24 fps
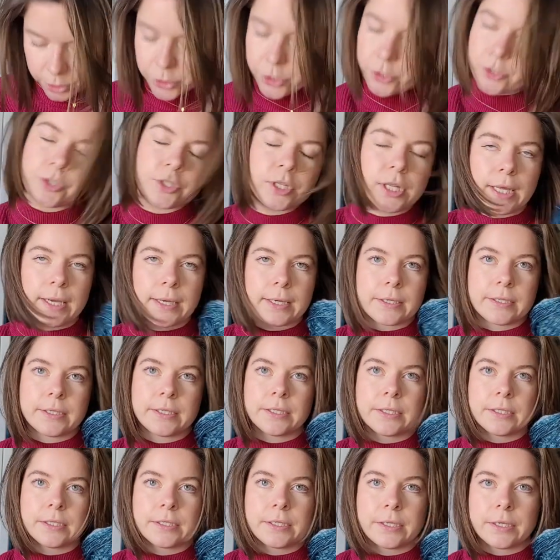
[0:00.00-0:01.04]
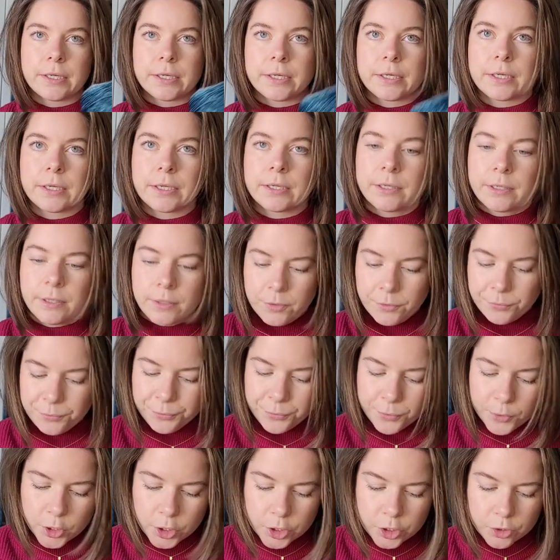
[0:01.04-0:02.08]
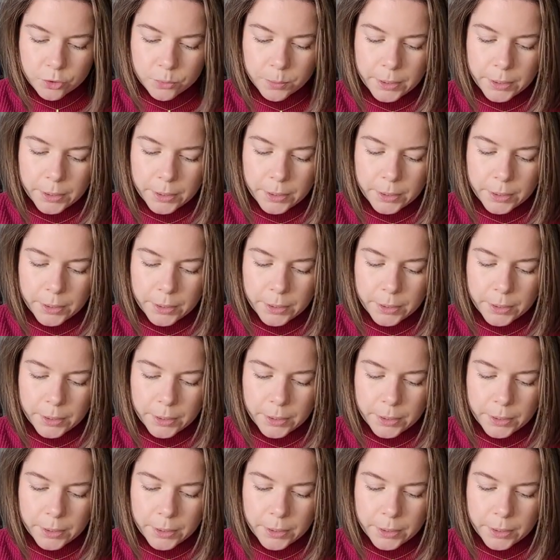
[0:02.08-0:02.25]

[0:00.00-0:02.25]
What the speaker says: just like the first